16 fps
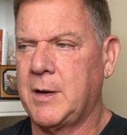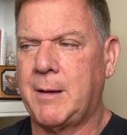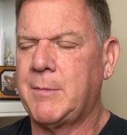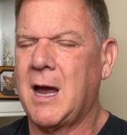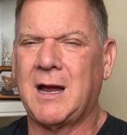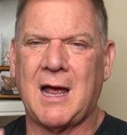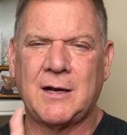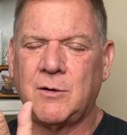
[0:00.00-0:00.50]
I'm
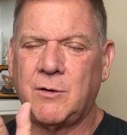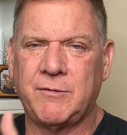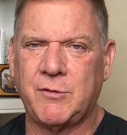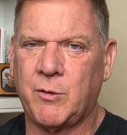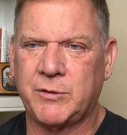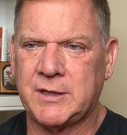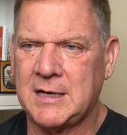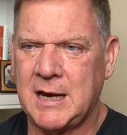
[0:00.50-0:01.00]
not, I don't even
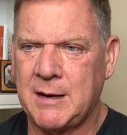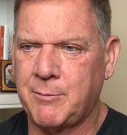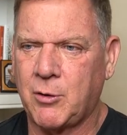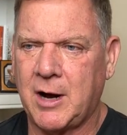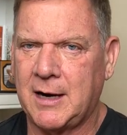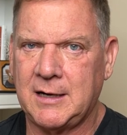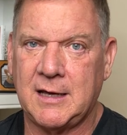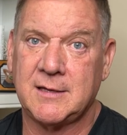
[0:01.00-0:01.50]
know what the name
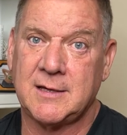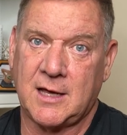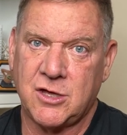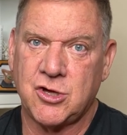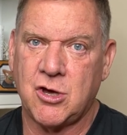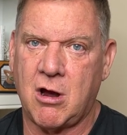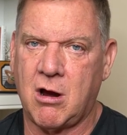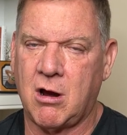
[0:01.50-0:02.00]
brand is. I'd
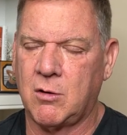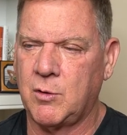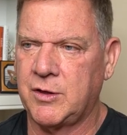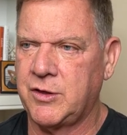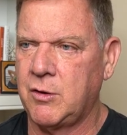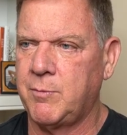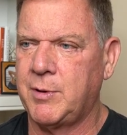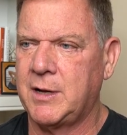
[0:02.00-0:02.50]
share it
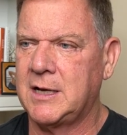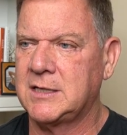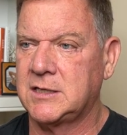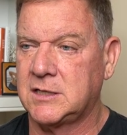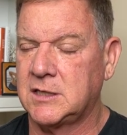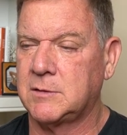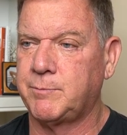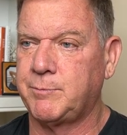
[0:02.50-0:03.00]
with you, but it's
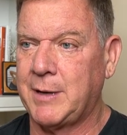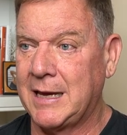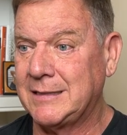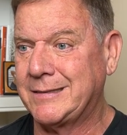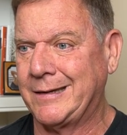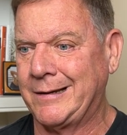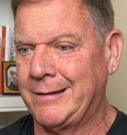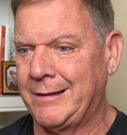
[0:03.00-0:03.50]
just
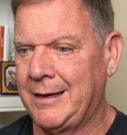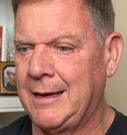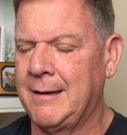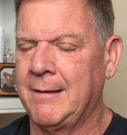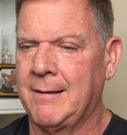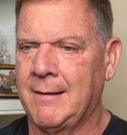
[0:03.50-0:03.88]
basically